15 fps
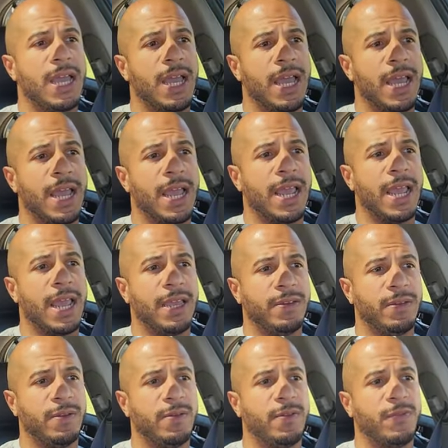
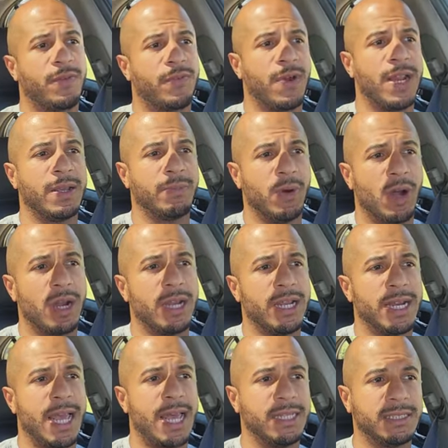And Frank
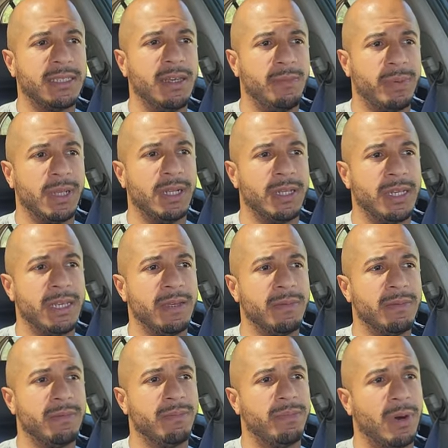Martin has the ability,
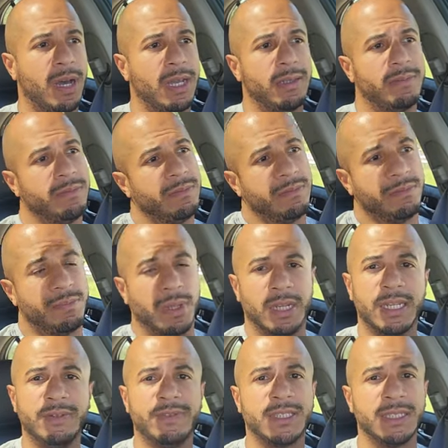but
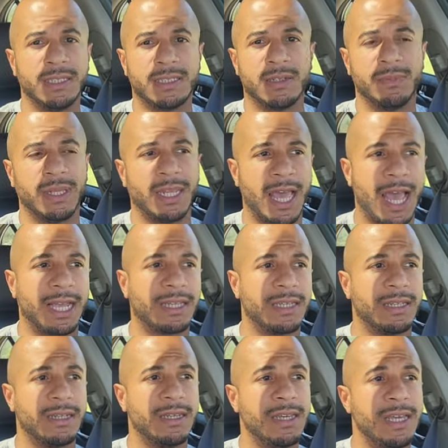belief seems to be
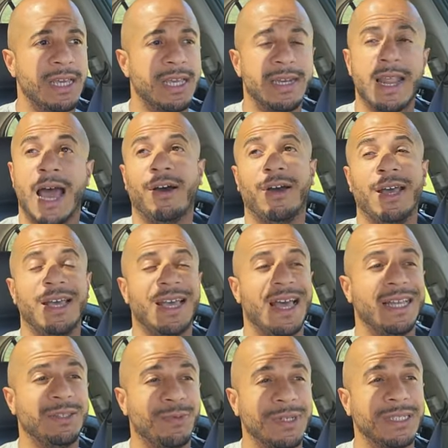lacking. Now,
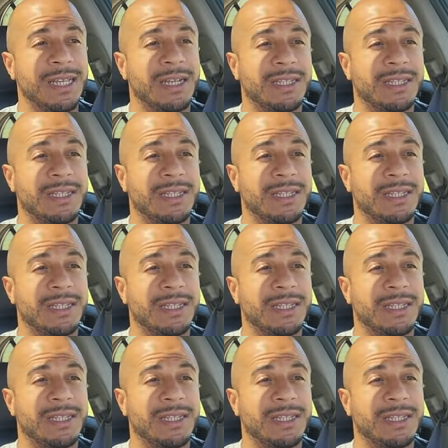Edwin de